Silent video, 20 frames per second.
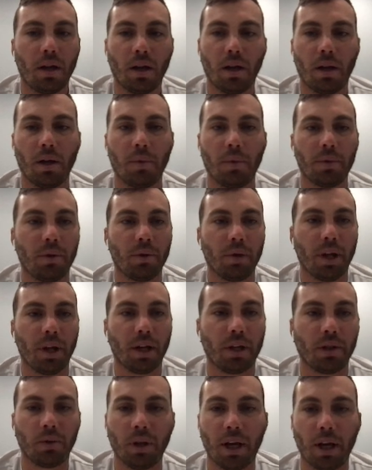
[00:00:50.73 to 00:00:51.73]
You
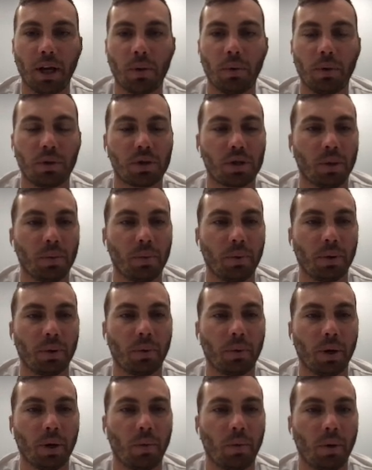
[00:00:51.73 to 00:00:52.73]
like Will Shipley
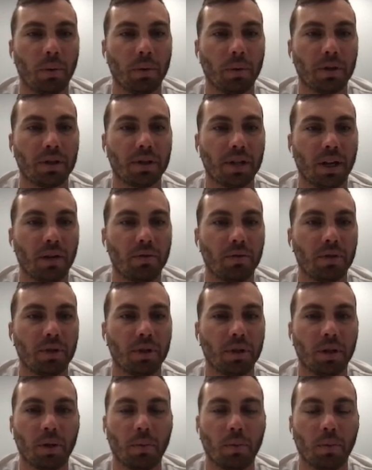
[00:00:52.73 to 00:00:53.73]
one-on-one with the
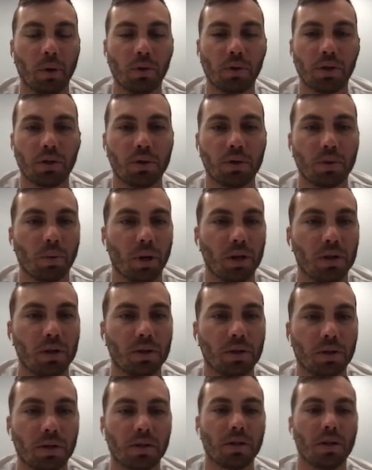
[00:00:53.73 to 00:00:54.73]
safety in most
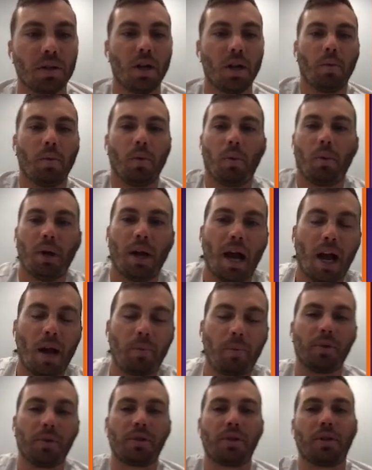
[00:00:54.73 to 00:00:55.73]
situations. But what
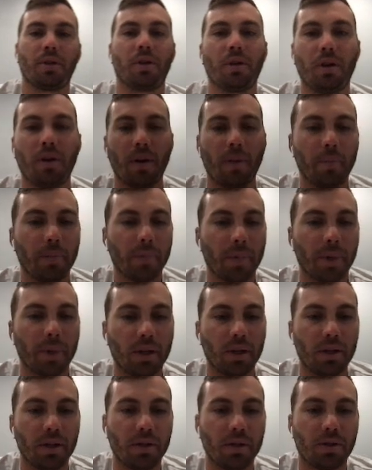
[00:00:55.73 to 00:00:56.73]
happens here
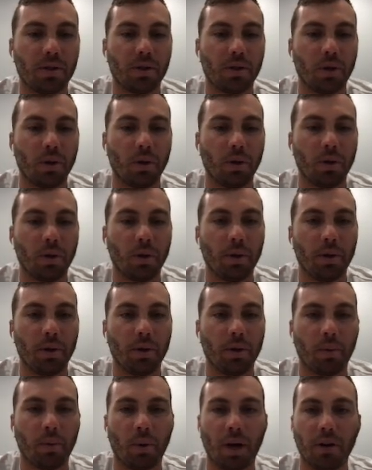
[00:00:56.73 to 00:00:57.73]
is, you know,
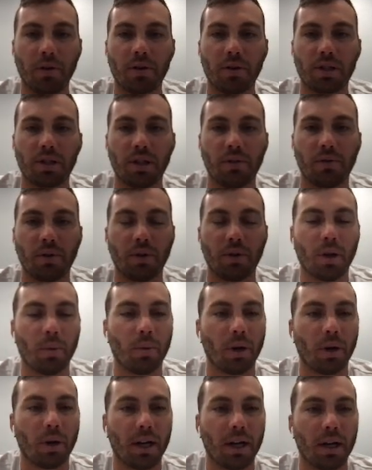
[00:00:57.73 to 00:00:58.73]
the wide receiver,
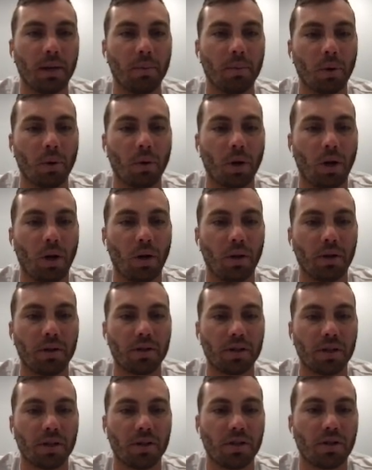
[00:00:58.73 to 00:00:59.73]
number 80, Bo
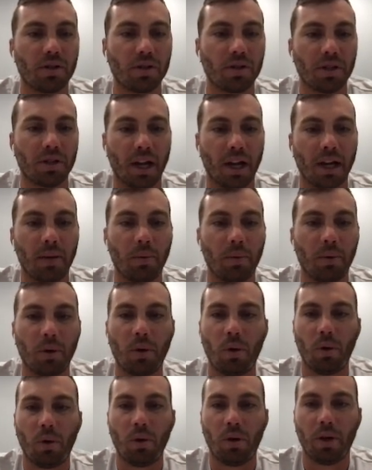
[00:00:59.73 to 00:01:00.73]
Collins, is just not able to
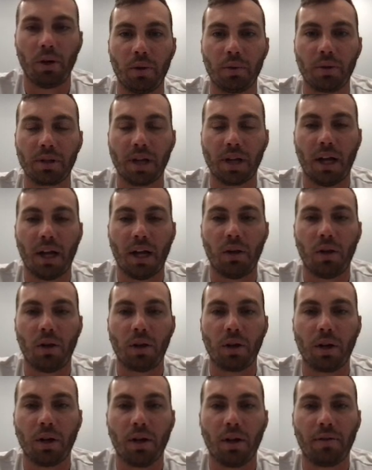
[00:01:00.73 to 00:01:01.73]
hold to his guy long
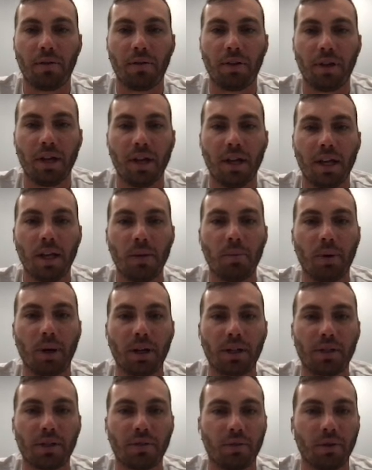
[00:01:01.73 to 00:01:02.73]
enough. He
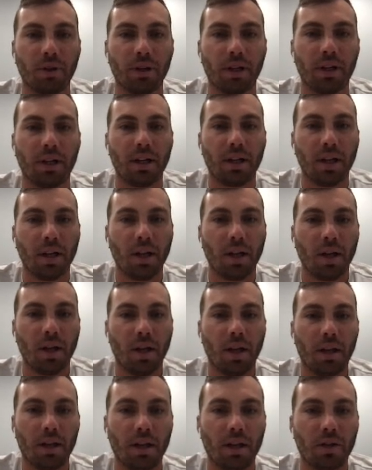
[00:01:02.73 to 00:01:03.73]
breaks free,
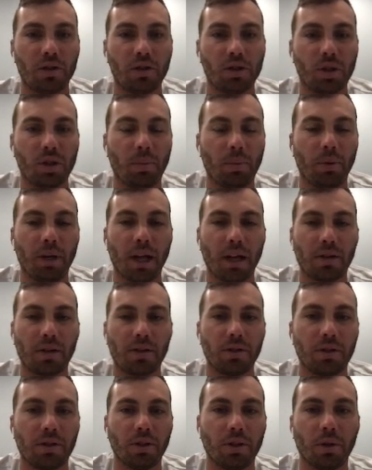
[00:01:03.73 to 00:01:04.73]
and then Shipley has
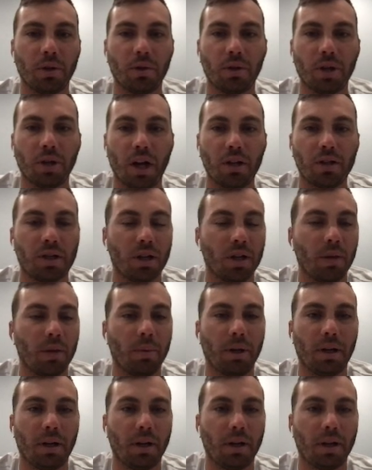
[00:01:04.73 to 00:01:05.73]
to, you know, dodge him,
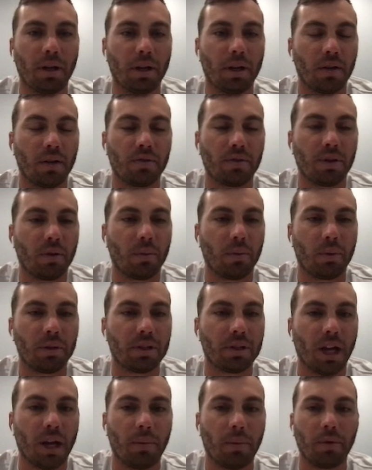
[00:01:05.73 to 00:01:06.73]
and it gives everyone
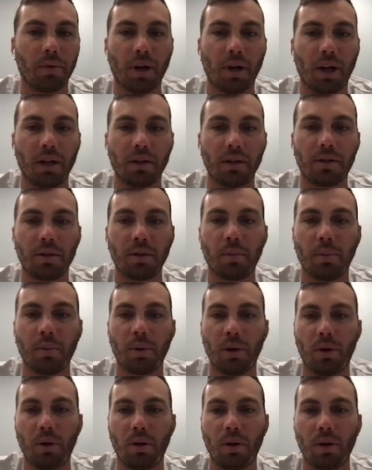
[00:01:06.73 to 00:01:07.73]
time to rally to the
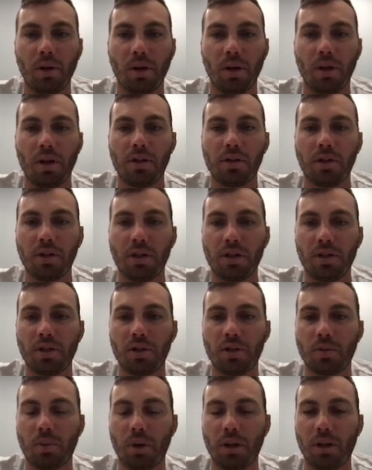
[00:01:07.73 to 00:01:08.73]
ball. So that's
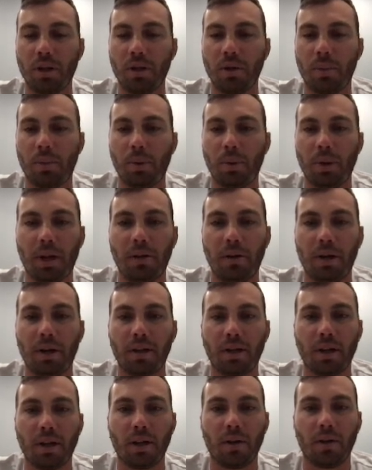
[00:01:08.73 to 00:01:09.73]
just one little play right
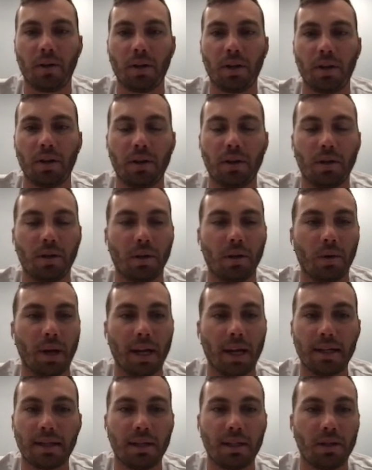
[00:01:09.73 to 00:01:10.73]
there that, you know,
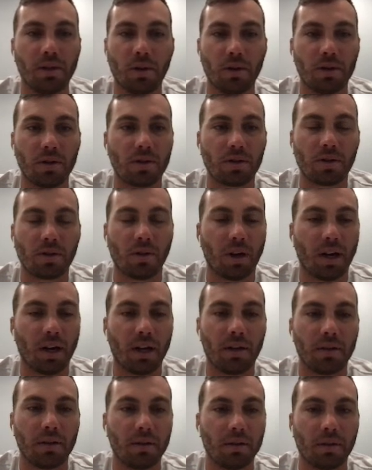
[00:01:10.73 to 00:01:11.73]
18 yards is
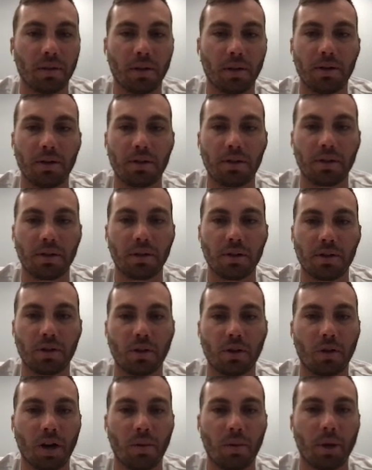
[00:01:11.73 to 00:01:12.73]
great. You know, it's a
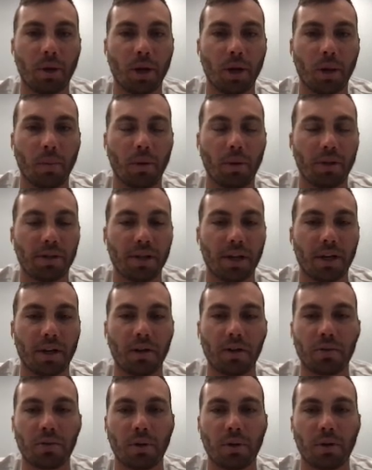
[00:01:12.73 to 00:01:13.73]
great pickup on 2nd
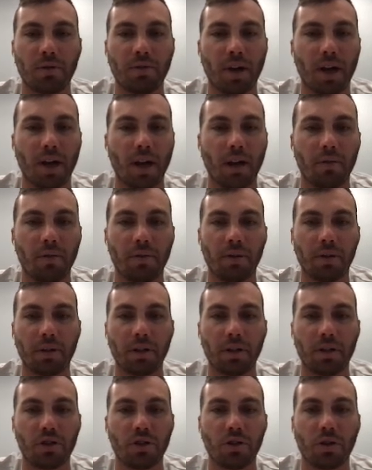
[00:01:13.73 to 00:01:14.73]
and 25 and
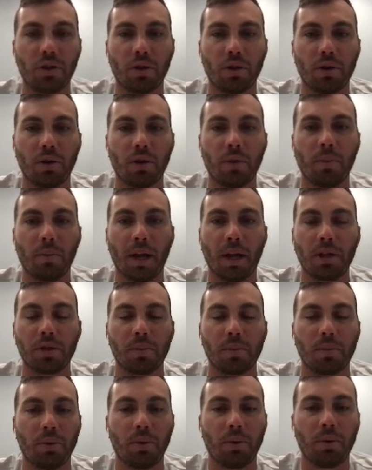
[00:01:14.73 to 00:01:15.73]
gets you to 3rd
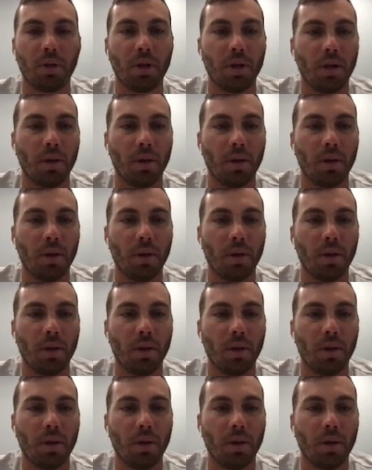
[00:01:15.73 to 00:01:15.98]
manageable.